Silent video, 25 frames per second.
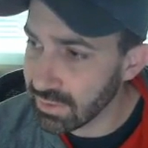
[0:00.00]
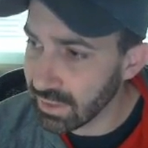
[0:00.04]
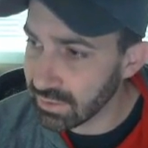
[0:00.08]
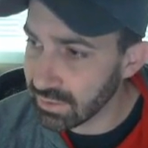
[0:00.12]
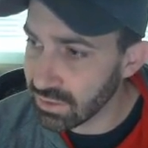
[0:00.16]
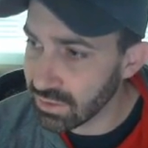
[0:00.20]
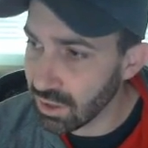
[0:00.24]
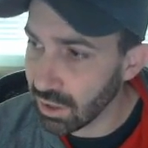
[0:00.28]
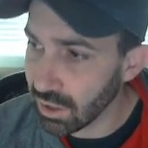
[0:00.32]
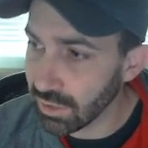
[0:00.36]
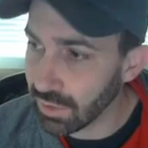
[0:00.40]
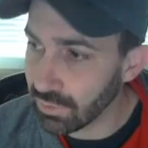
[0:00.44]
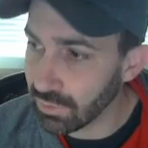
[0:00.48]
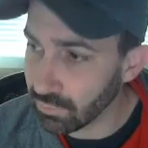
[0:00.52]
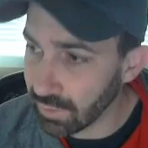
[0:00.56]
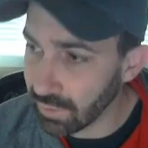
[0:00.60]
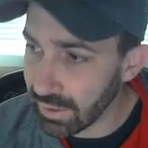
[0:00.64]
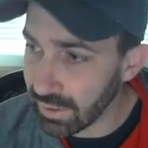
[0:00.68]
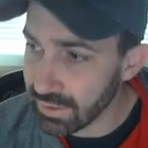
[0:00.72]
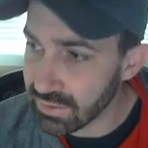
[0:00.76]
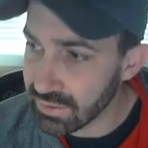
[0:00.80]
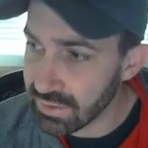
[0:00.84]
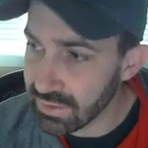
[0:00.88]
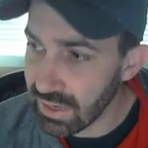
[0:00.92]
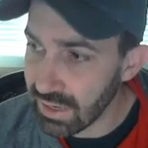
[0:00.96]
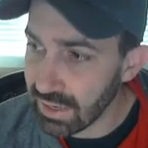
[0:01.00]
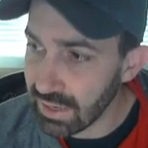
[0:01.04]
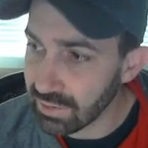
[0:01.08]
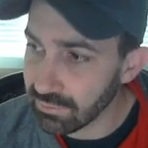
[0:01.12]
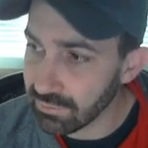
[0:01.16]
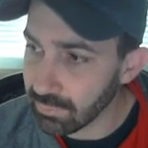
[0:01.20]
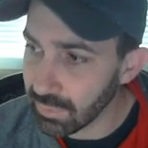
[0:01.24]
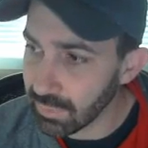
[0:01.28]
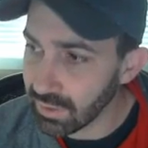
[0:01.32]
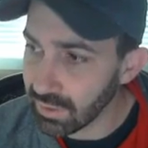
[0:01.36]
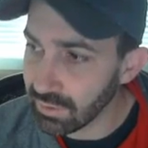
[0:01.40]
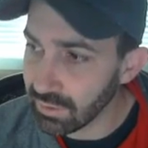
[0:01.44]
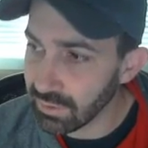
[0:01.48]
That's on the right side
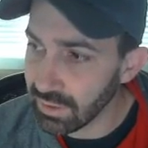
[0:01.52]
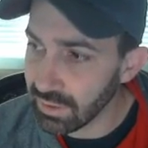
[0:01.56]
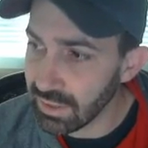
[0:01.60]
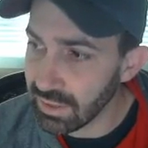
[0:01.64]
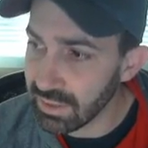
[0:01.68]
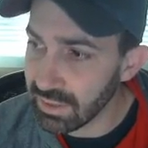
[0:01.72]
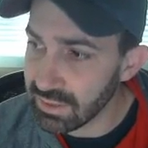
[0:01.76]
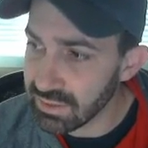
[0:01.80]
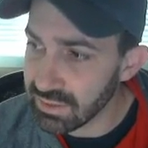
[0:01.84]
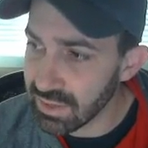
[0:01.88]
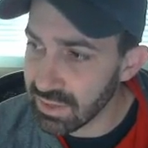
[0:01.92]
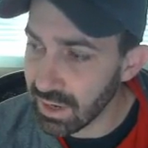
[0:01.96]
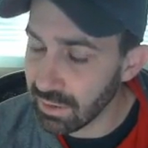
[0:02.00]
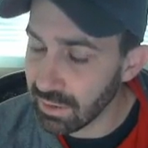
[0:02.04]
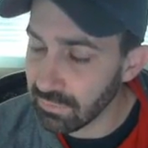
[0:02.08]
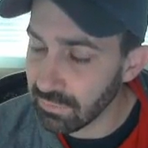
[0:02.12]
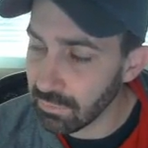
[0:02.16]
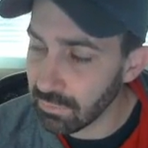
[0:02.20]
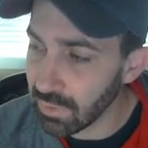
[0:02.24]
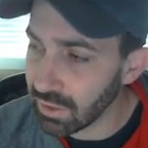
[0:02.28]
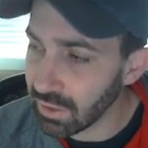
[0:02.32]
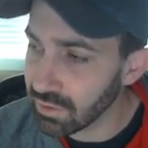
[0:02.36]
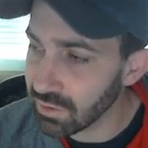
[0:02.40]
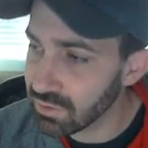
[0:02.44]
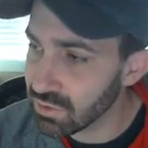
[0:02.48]
of me, the east side of me.